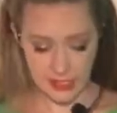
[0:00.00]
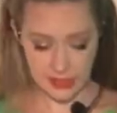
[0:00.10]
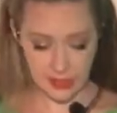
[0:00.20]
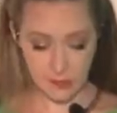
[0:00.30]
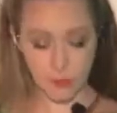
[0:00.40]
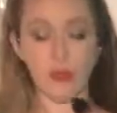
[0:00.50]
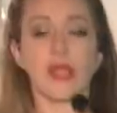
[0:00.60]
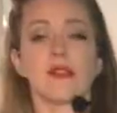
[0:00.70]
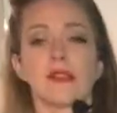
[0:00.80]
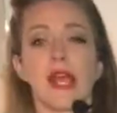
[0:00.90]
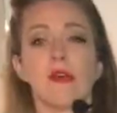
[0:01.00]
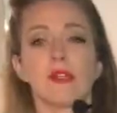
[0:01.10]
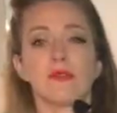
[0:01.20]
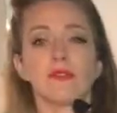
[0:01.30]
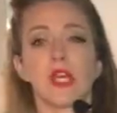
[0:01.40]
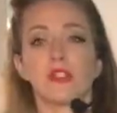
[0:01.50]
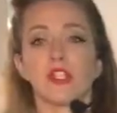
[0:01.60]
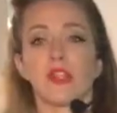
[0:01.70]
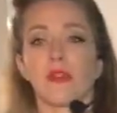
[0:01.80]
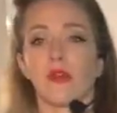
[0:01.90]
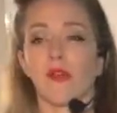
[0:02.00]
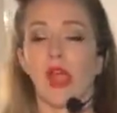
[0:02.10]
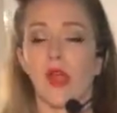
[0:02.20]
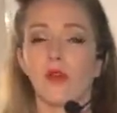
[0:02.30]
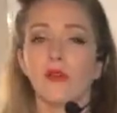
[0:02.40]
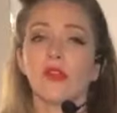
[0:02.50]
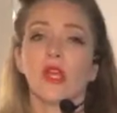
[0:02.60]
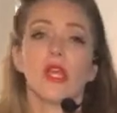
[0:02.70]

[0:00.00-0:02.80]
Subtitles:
It springs out of touching the ground.